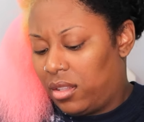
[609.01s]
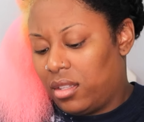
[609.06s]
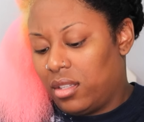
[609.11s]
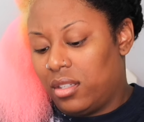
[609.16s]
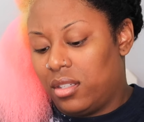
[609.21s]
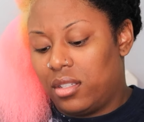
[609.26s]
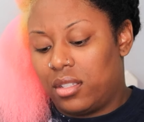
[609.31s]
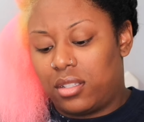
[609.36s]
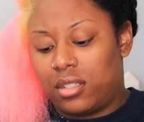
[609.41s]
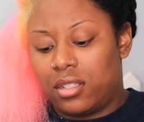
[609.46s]

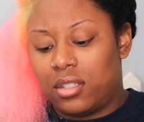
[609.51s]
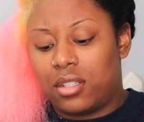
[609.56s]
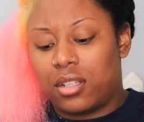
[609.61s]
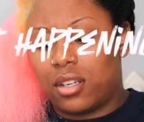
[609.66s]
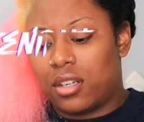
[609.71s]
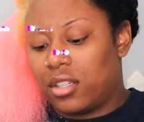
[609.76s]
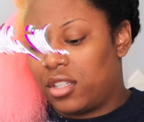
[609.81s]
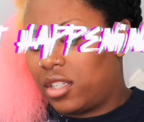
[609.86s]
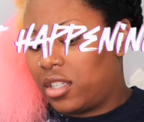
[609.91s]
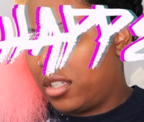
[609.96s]
the dish
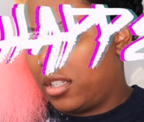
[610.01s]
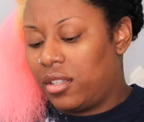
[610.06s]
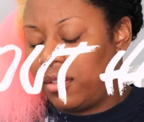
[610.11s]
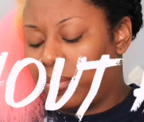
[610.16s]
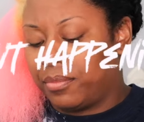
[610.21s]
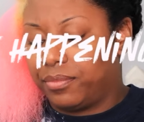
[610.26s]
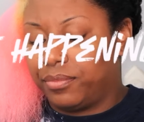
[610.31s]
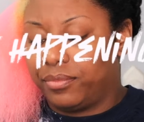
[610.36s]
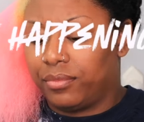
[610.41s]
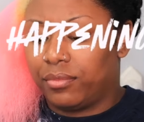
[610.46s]

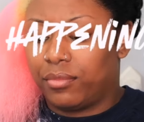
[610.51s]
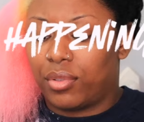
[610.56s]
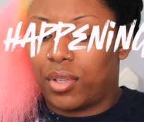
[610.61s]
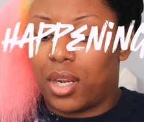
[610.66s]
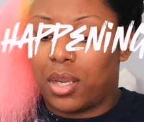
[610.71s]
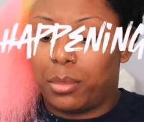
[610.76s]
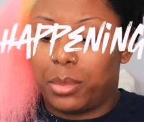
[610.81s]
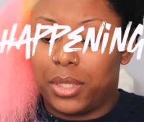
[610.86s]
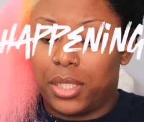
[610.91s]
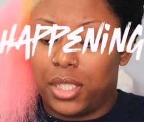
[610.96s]
detergent
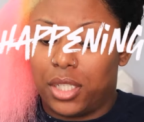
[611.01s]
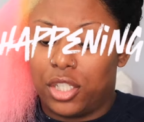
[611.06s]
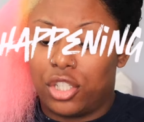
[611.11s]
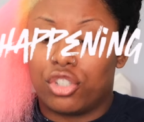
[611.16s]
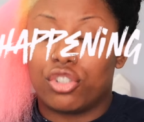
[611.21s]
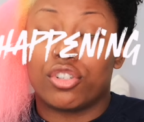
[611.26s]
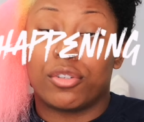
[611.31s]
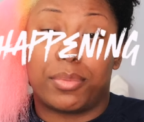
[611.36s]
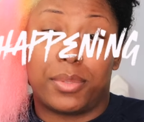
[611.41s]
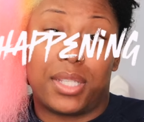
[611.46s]
probably
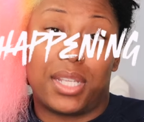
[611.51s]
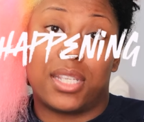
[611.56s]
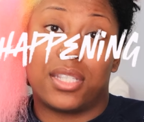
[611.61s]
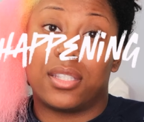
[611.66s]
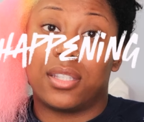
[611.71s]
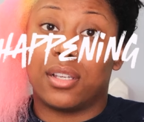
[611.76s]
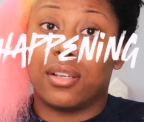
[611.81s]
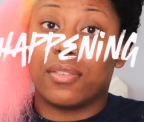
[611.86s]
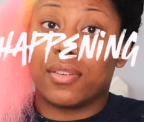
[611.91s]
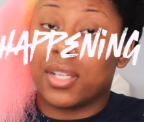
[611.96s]
strips that
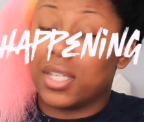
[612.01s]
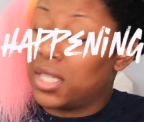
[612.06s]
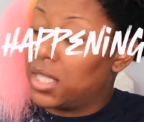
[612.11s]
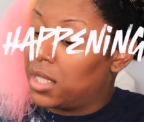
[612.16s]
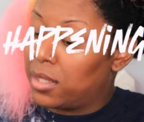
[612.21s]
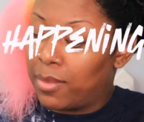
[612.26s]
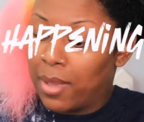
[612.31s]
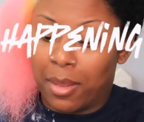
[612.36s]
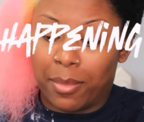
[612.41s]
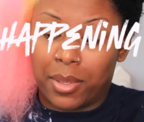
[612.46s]
stuff
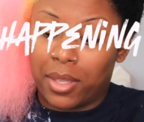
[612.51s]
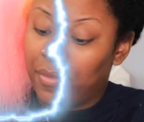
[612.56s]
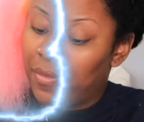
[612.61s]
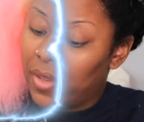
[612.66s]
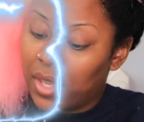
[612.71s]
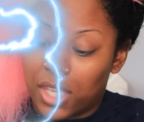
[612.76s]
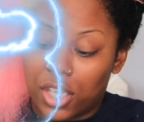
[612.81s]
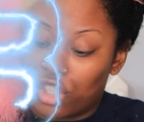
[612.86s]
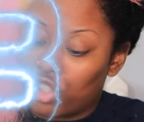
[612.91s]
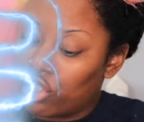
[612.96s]
because baby, if
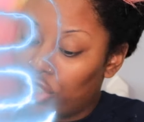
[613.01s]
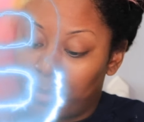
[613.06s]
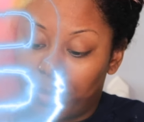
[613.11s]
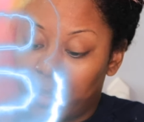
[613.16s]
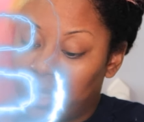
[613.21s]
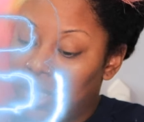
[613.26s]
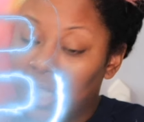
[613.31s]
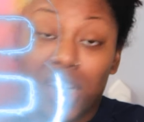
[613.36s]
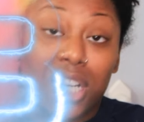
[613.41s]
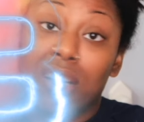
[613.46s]
it can strip
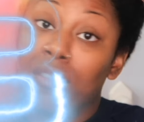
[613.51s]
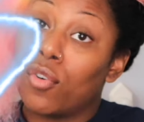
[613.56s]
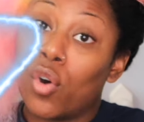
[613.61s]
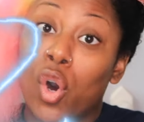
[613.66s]
a duck of